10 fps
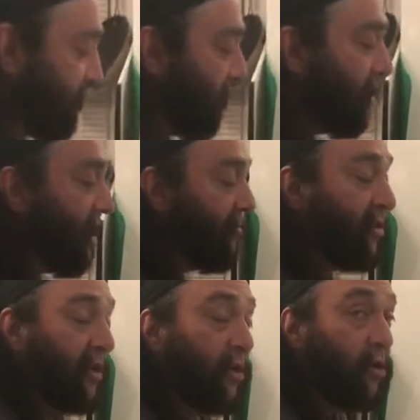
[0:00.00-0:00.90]
is so that
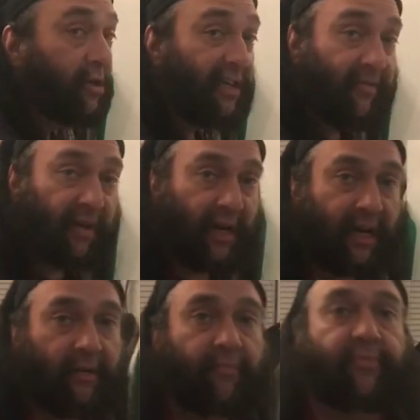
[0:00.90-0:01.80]
everything cooks
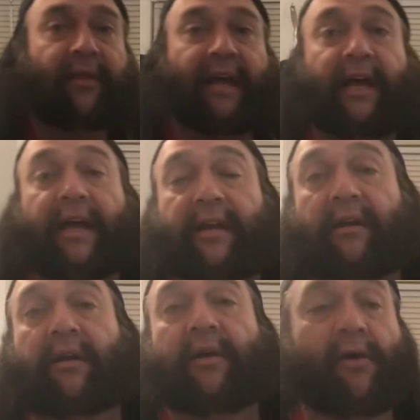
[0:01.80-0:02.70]
evenly
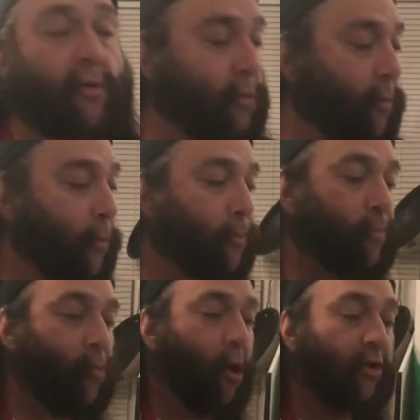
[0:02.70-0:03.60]
and
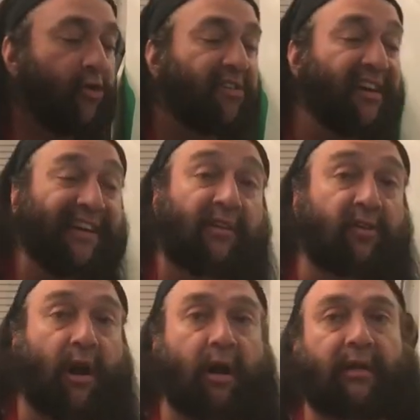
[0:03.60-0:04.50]
you can hit the
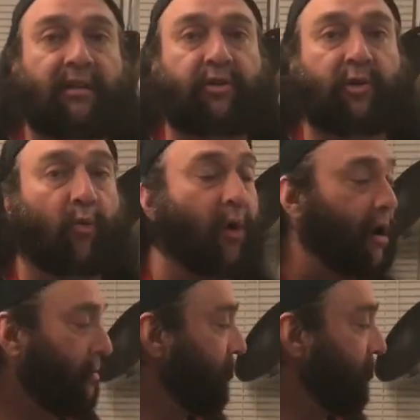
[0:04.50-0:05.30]
target that you want.